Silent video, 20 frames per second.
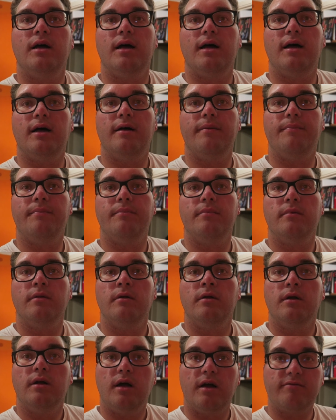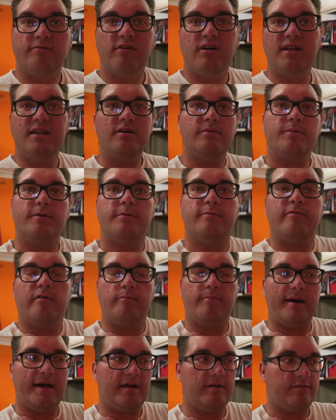Um, I've got a little bit of a
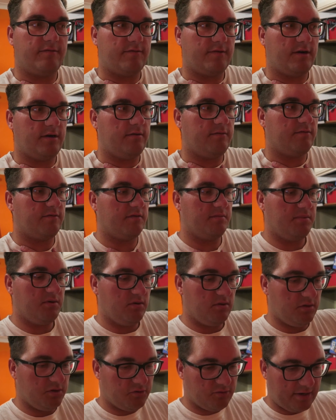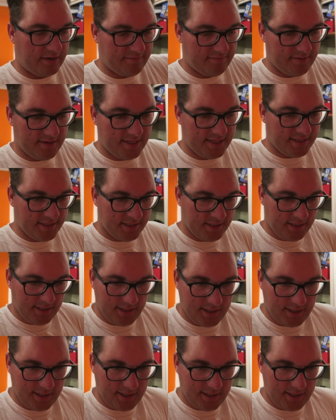bad throat from all the travelling.